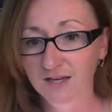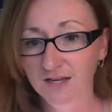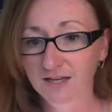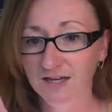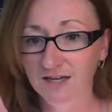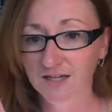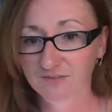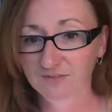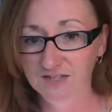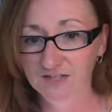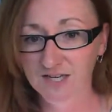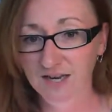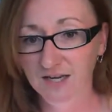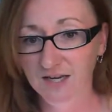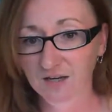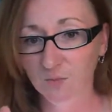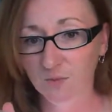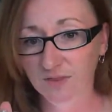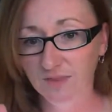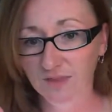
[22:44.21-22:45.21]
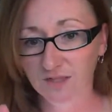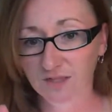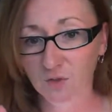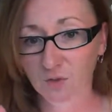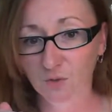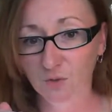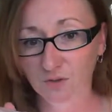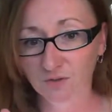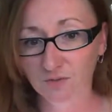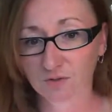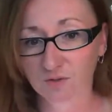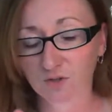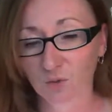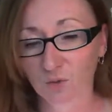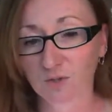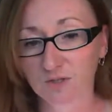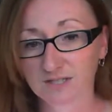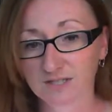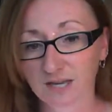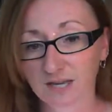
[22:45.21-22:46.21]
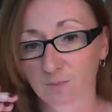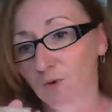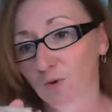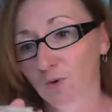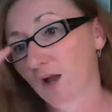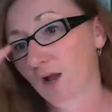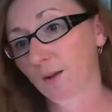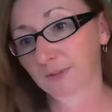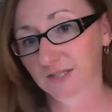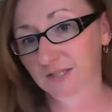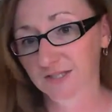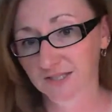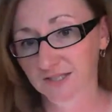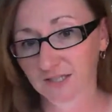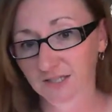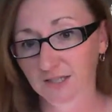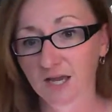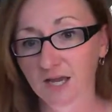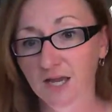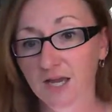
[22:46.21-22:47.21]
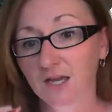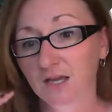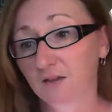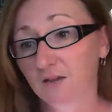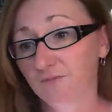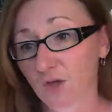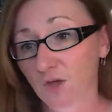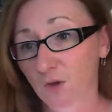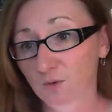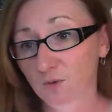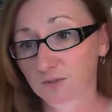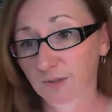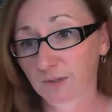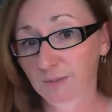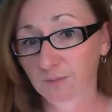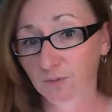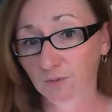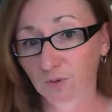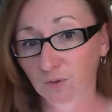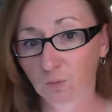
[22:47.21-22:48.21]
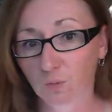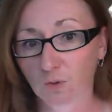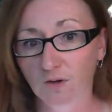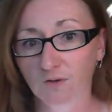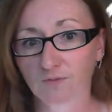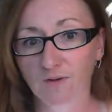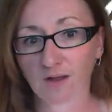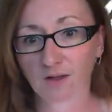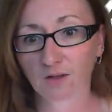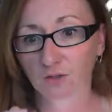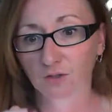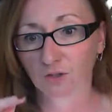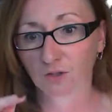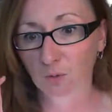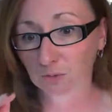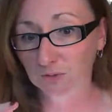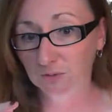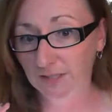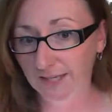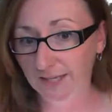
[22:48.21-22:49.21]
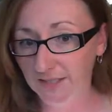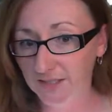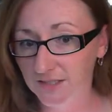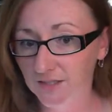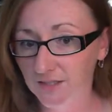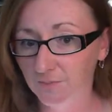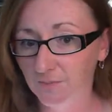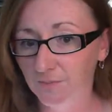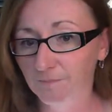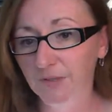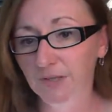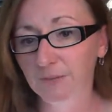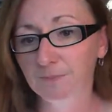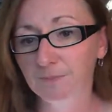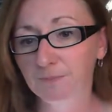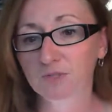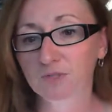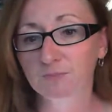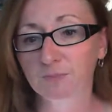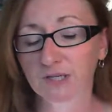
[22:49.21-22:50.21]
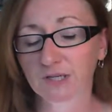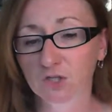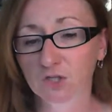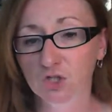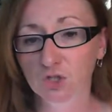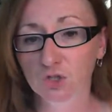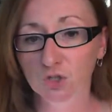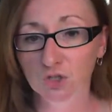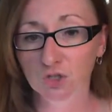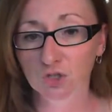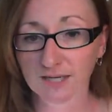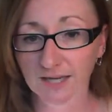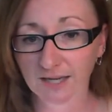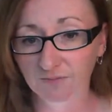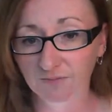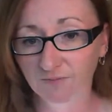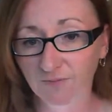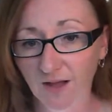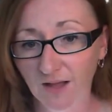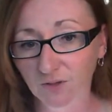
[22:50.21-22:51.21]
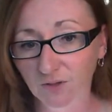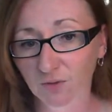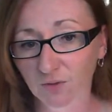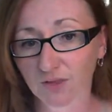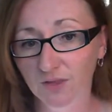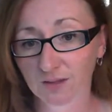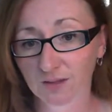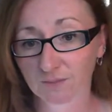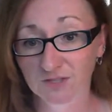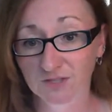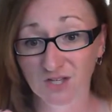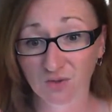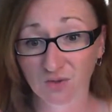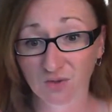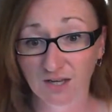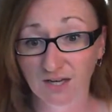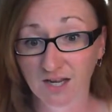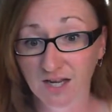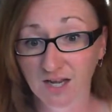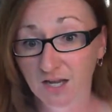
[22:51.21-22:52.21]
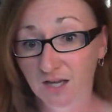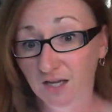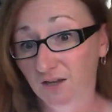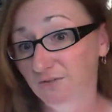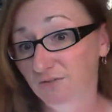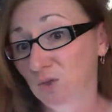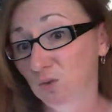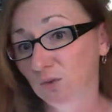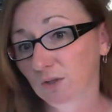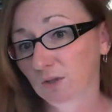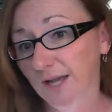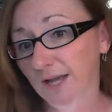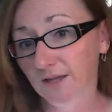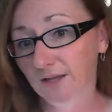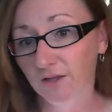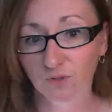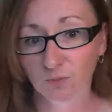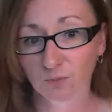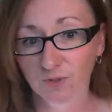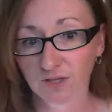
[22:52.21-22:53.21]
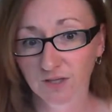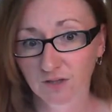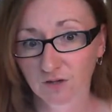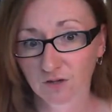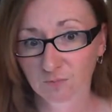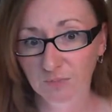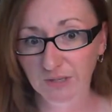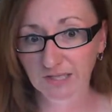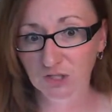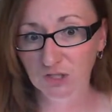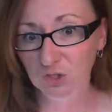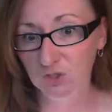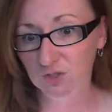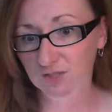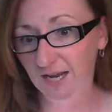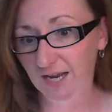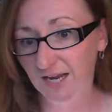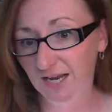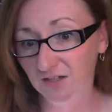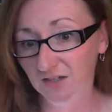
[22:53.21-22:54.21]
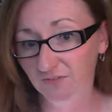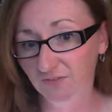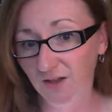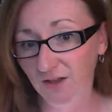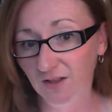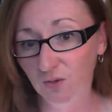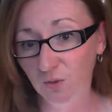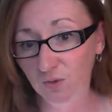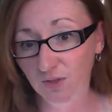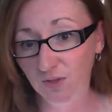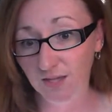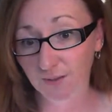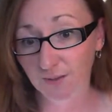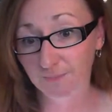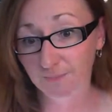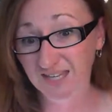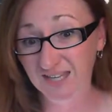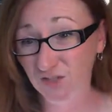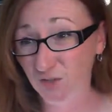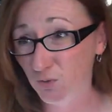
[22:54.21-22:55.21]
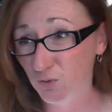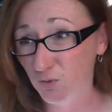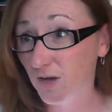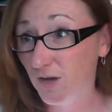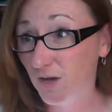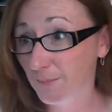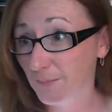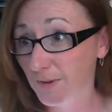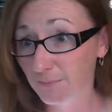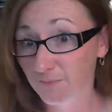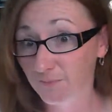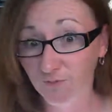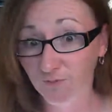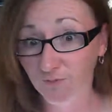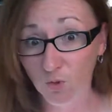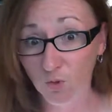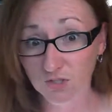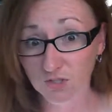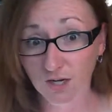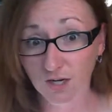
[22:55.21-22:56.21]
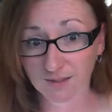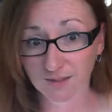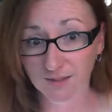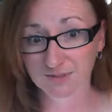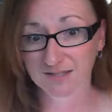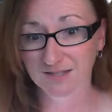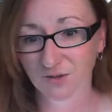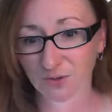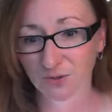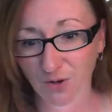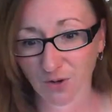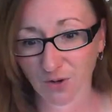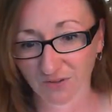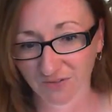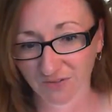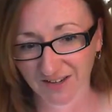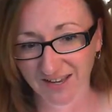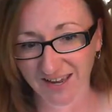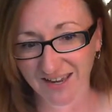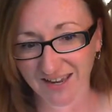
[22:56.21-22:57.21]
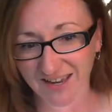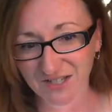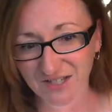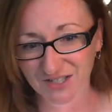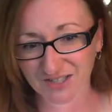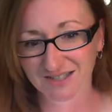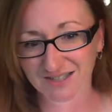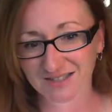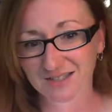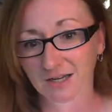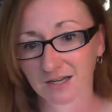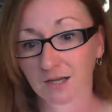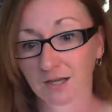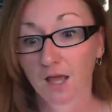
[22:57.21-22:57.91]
kind of staying within your same realm, and see if those people you want to follow, like some people's pictures and follow them, so that if you like 3 of their pictures and follow them, then you come up 4 times in their notifications.